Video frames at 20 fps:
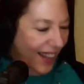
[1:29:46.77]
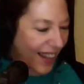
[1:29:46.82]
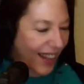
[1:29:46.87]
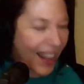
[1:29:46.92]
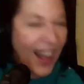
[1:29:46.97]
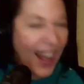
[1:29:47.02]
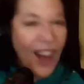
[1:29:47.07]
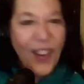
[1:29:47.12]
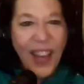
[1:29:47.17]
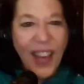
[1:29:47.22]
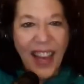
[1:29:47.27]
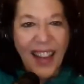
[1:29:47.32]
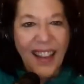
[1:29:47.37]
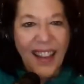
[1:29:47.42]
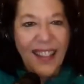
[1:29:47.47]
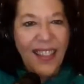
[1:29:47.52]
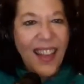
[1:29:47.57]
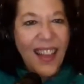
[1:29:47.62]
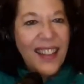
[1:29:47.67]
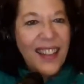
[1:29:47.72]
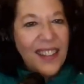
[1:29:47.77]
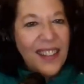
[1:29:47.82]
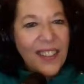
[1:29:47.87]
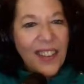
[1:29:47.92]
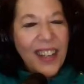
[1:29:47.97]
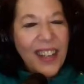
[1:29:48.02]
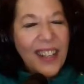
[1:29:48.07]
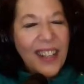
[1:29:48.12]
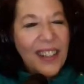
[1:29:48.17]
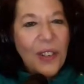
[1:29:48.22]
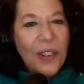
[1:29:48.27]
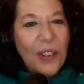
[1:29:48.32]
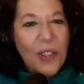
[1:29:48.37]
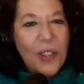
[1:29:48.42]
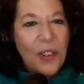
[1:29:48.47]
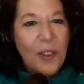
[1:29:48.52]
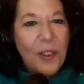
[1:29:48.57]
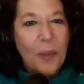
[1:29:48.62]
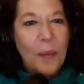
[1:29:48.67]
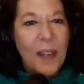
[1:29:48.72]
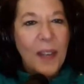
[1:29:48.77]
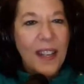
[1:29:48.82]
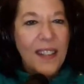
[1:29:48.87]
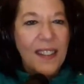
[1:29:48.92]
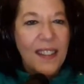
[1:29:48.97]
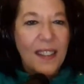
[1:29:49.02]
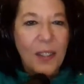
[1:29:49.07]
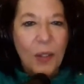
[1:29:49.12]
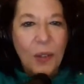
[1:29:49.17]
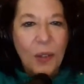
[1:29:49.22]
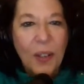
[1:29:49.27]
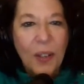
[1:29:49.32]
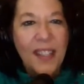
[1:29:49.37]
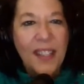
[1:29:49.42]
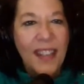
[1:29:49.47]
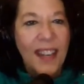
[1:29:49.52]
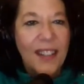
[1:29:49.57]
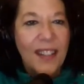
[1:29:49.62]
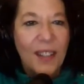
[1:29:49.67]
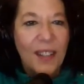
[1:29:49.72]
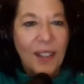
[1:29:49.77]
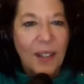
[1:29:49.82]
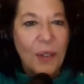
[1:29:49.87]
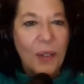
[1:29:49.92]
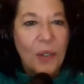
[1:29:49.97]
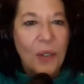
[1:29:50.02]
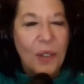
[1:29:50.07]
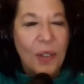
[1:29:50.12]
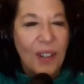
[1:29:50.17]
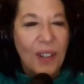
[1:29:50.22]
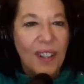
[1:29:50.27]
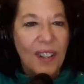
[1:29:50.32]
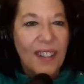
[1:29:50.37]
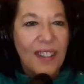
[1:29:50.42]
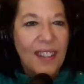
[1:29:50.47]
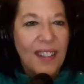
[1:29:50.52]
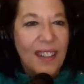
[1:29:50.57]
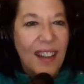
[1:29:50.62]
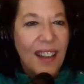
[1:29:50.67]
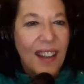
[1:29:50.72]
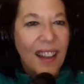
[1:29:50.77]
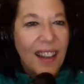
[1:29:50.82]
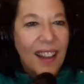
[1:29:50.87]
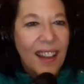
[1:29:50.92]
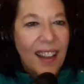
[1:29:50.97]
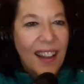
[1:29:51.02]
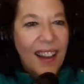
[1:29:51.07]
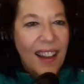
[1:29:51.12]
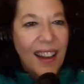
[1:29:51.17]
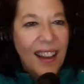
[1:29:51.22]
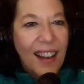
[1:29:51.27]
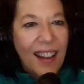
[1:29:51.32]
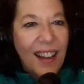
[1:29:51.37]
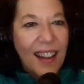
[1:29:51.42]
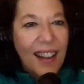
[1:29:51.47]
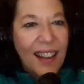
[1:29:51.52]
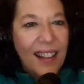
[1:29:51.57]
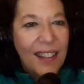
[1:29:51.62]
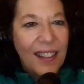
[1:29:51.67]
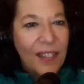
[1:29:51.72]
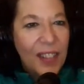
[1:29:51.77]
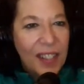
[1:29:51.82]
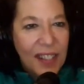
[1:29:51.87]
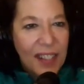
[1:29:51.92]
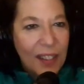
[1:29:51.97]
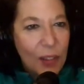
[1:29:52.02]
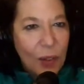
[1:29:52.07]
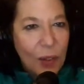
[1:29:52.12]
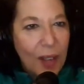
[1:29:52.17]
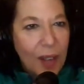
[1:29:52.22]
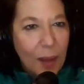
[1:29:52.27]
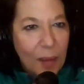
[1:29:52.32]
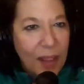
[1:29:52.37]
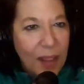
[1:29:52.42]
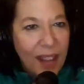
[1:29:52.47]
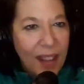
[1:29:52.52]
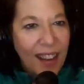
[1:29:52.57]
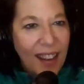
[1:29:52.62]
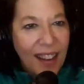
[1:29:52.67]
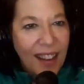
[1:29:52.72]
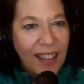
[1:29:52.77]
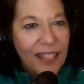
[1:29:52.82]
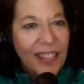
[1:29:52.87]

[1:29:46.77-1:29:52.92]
okay, that's a great closer, because the story is actually 2 songs, if it's the story I'm thinking of.